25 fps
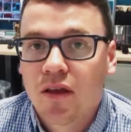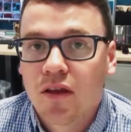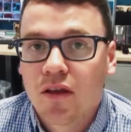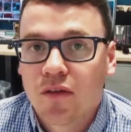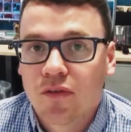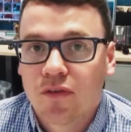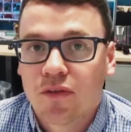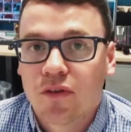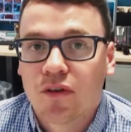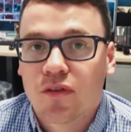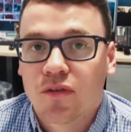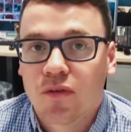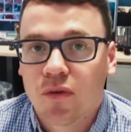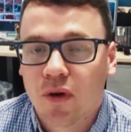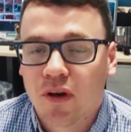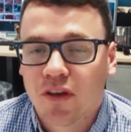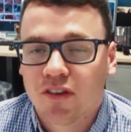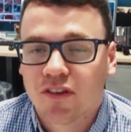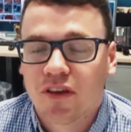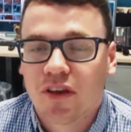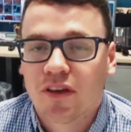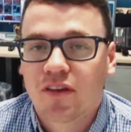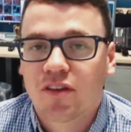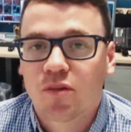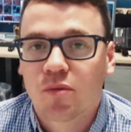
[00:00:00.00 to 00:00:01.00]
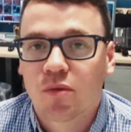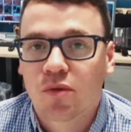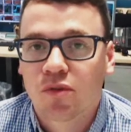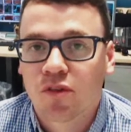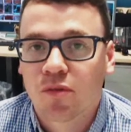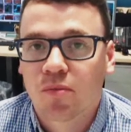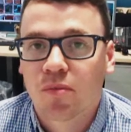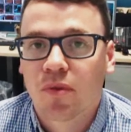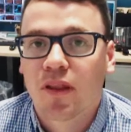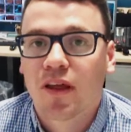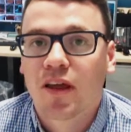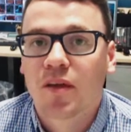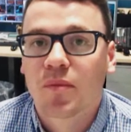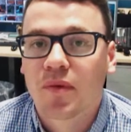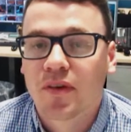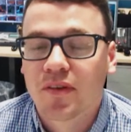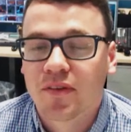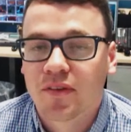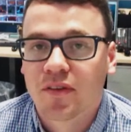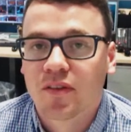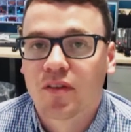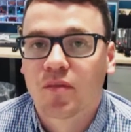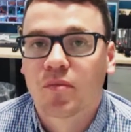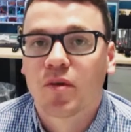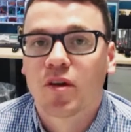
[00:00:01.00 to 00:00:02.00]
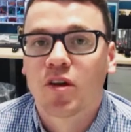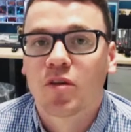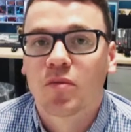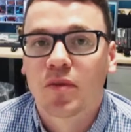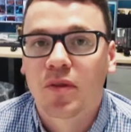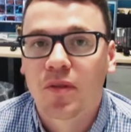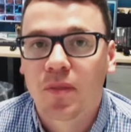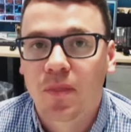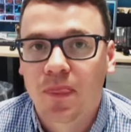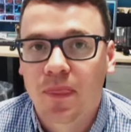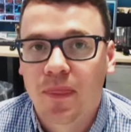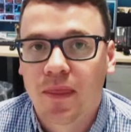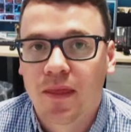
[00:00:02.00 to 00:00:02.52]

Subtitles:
view of quite a changeable supply mix at the moment,